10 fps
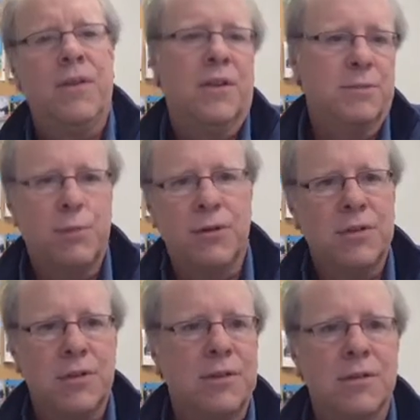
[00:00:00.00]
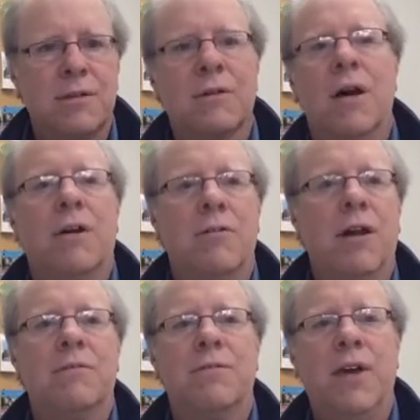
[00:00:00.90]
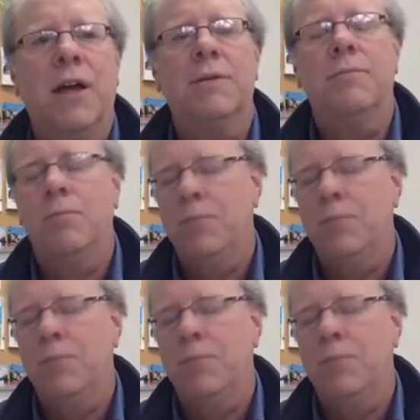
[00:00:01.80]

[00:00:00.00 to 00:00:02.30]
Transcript: This person is an Ayn Rand fan.